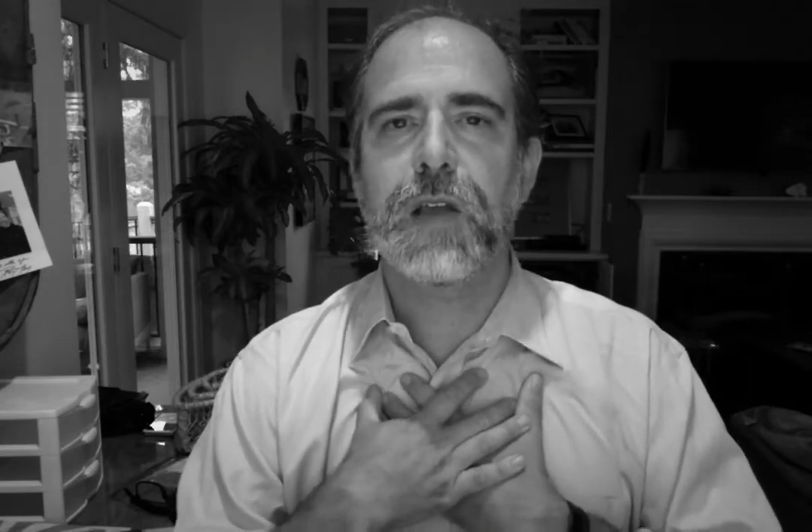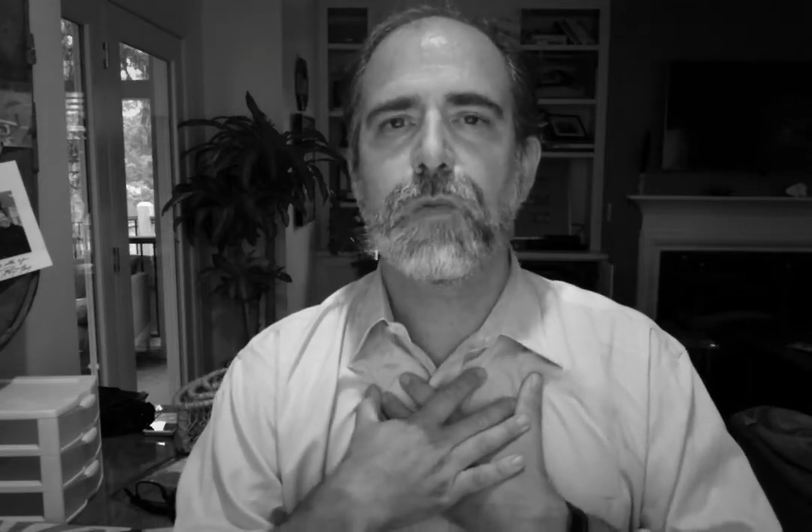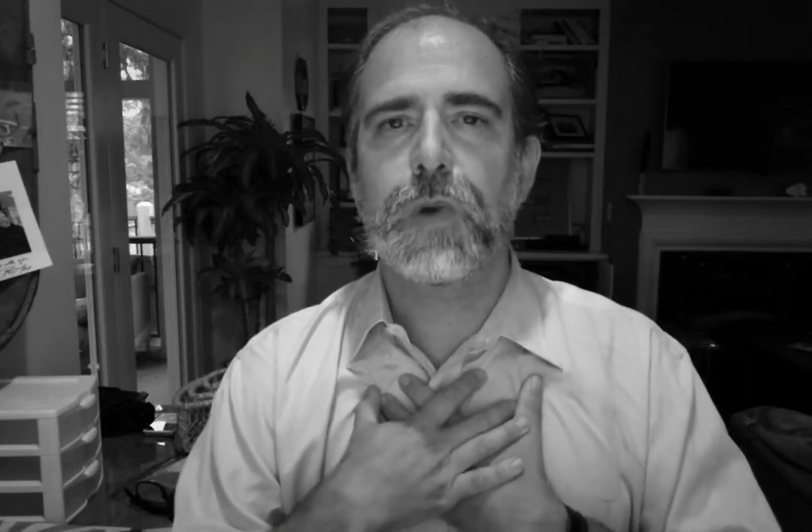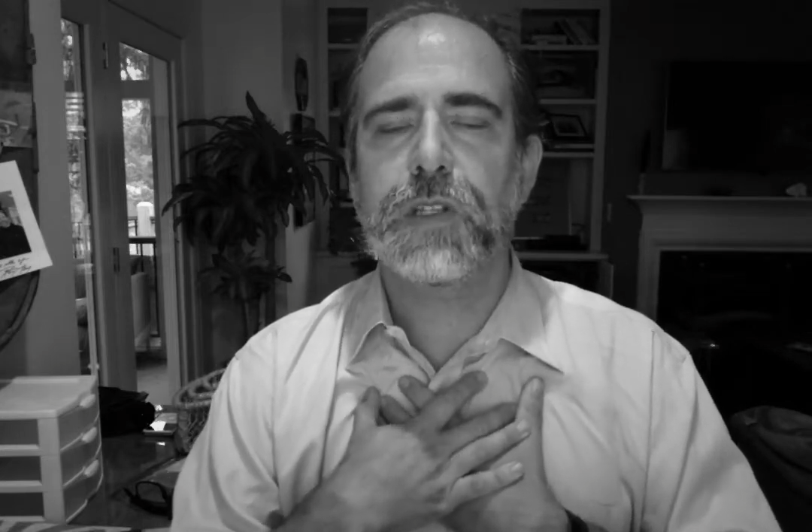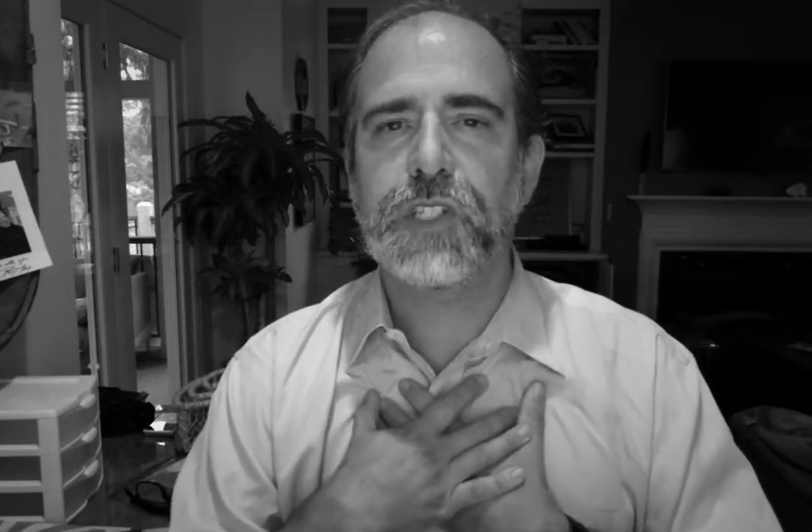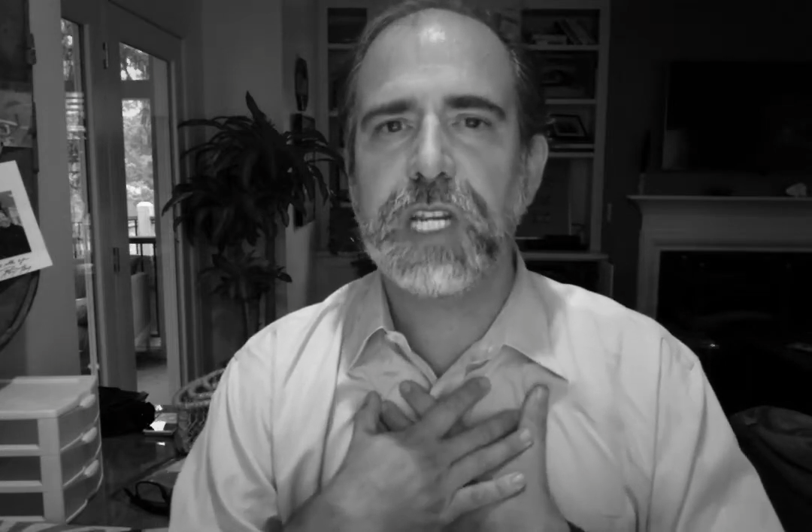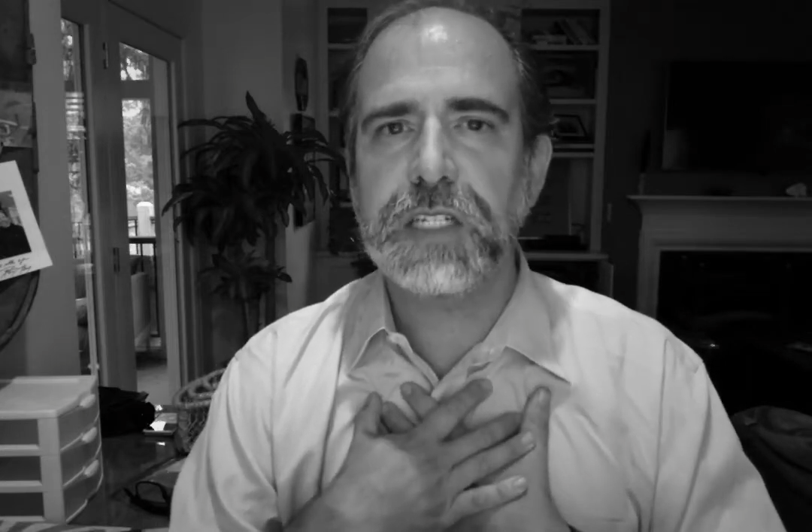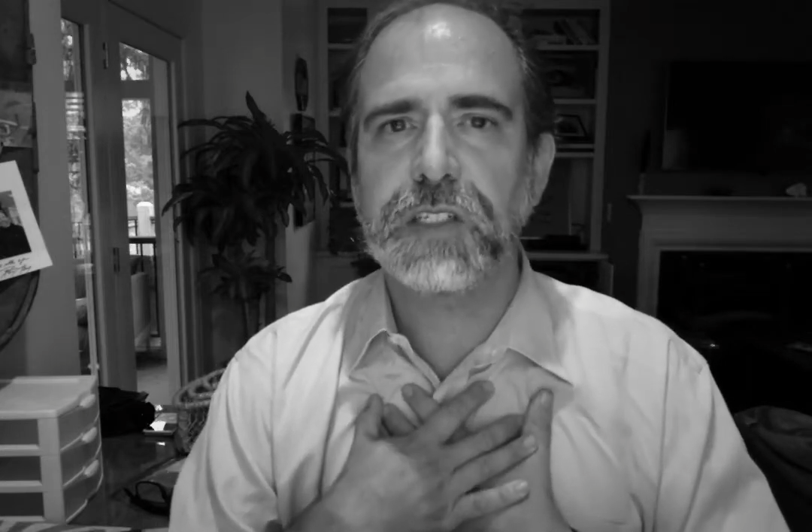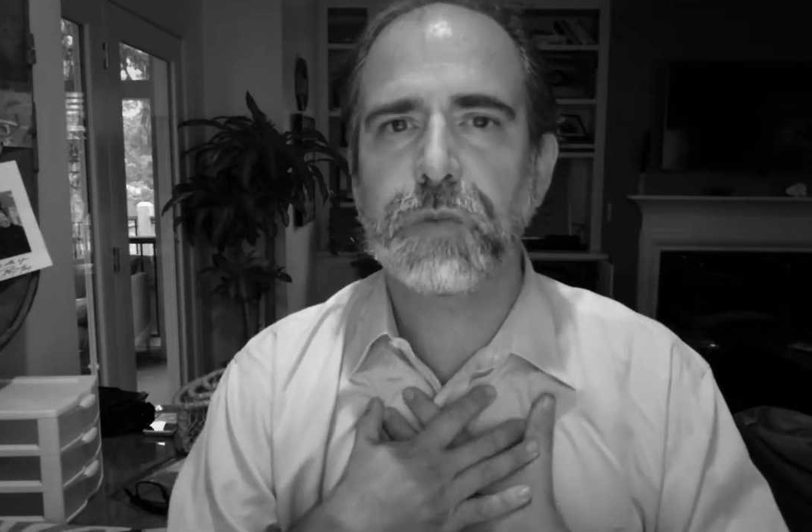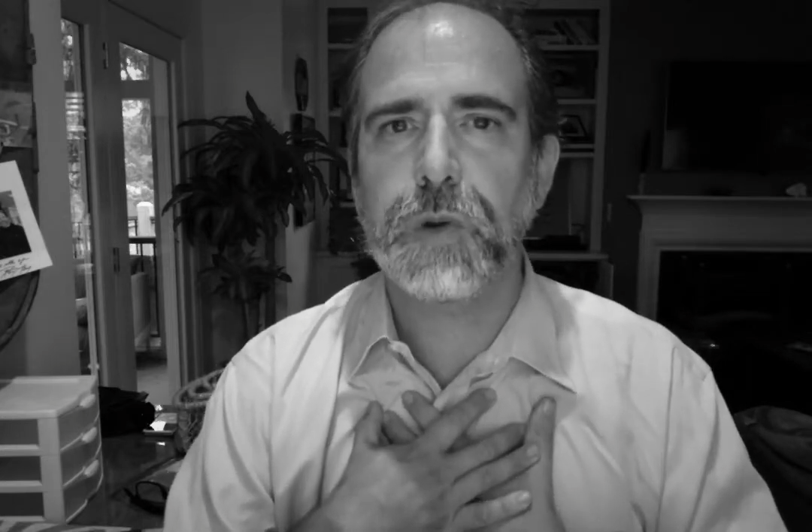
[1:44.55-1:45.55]
with
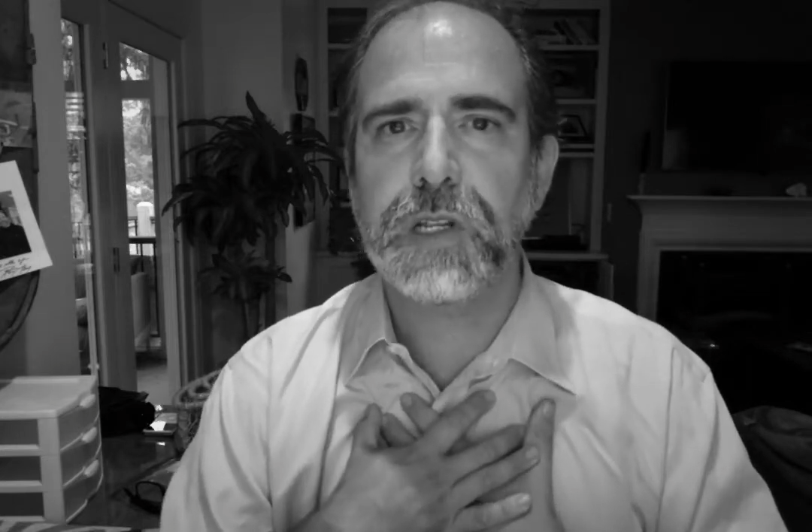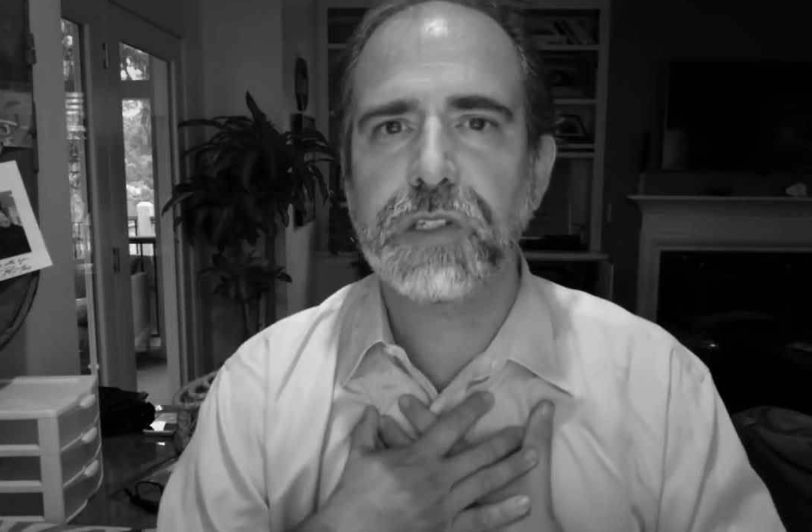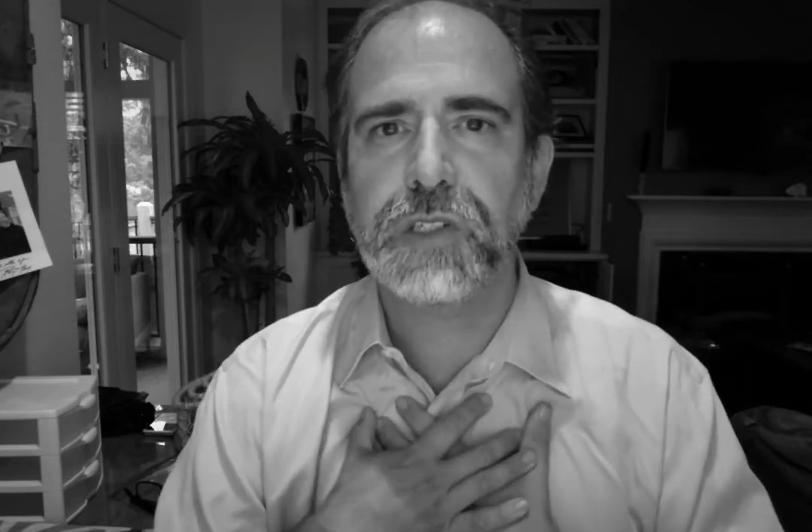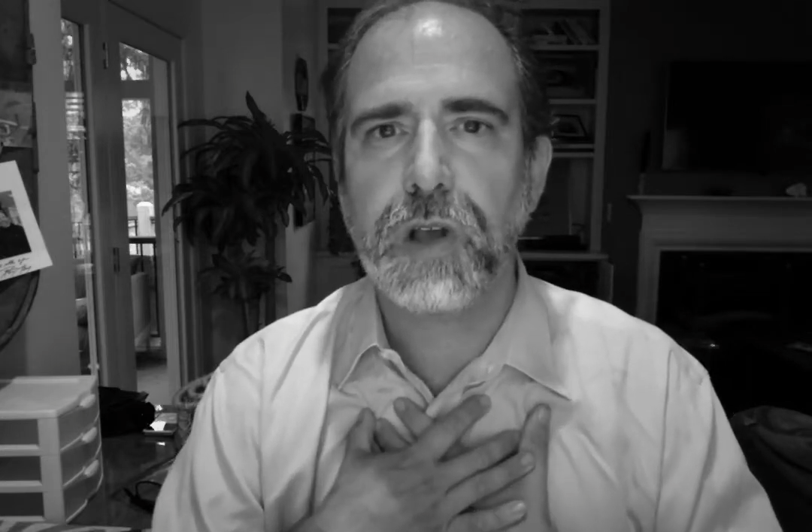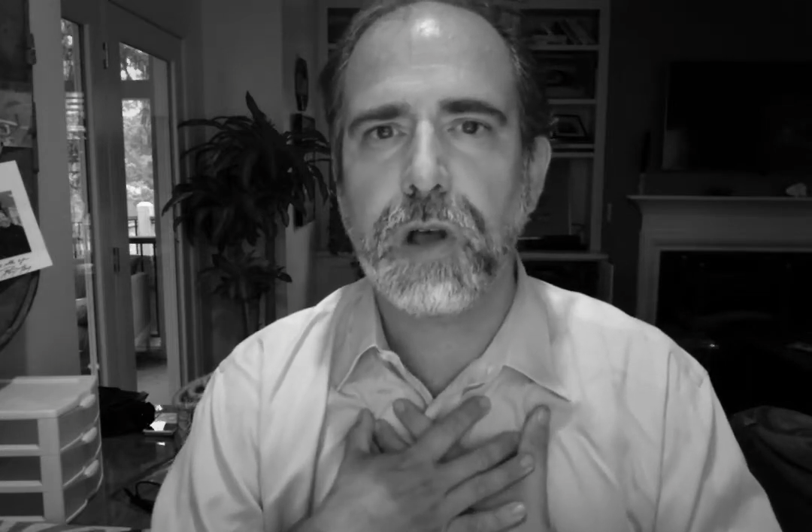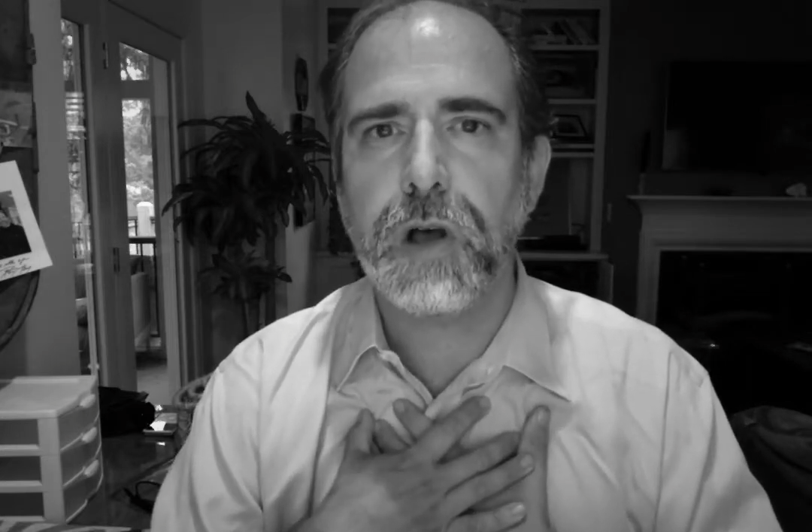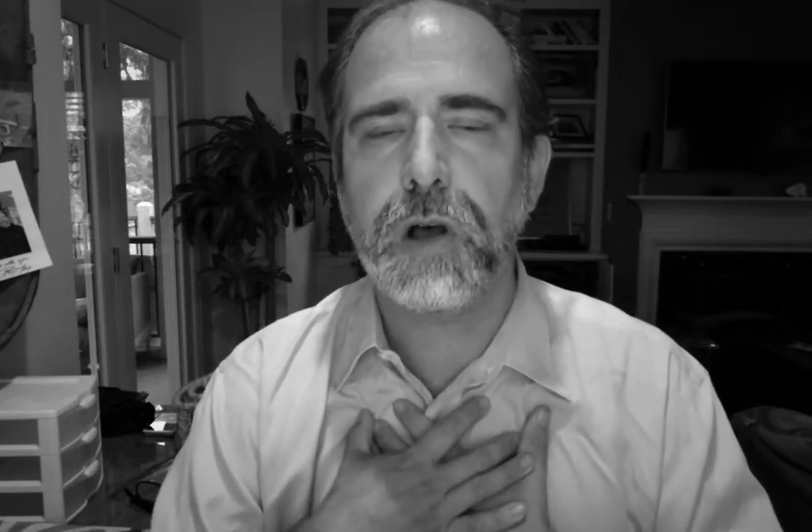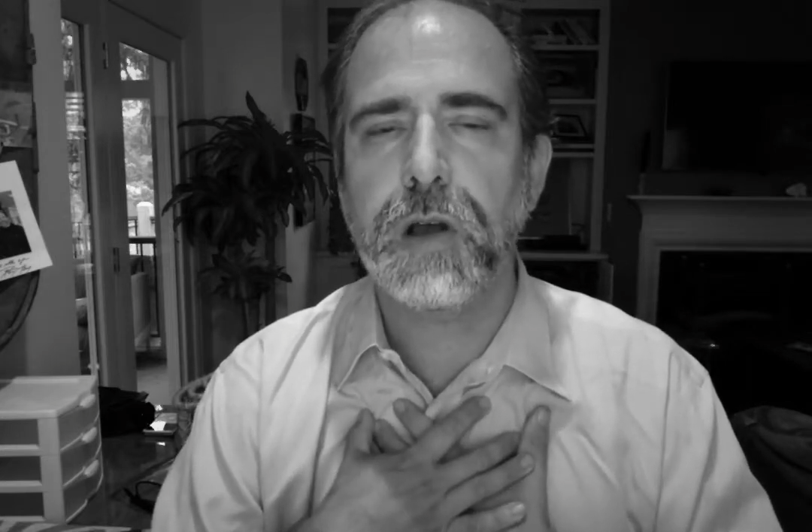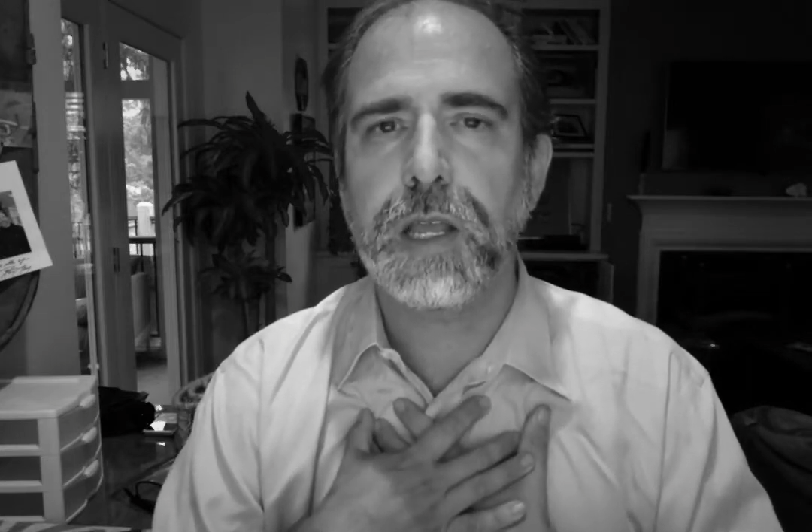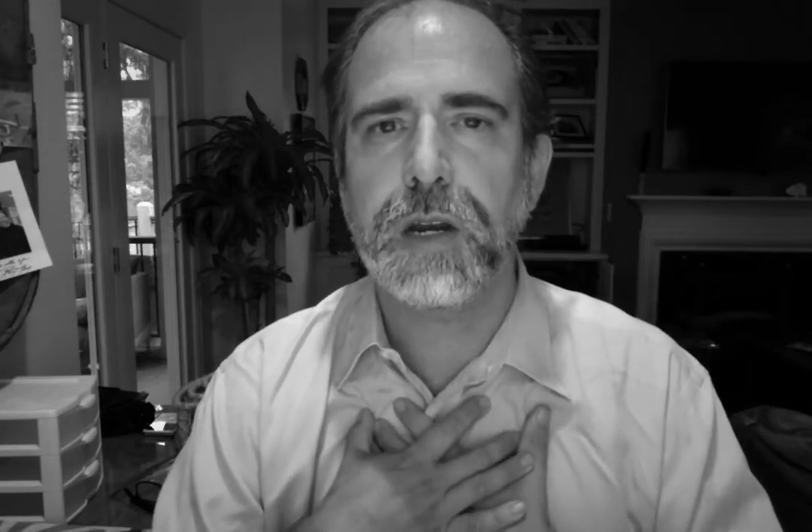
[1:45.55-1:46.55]
Jesus when he saw and